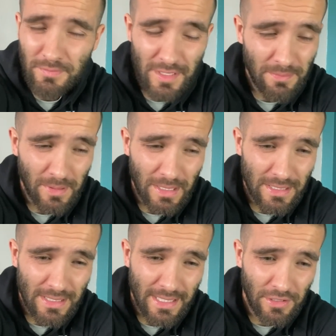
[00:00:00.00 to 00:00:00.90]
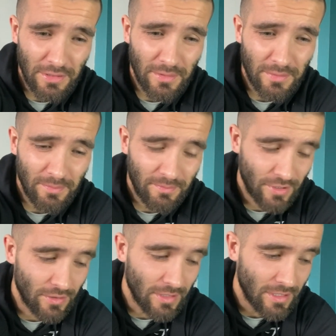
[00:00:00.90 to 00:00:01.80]
Simple as, sit on the
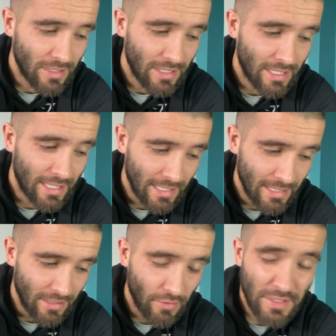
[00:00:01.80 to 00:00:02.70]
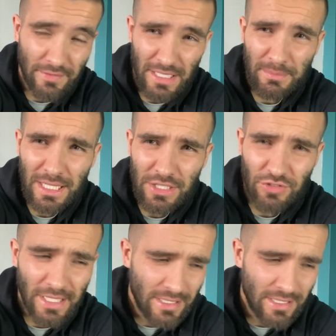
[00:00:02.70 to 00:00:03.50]
toilet, and obviously I have to keep my legs straight.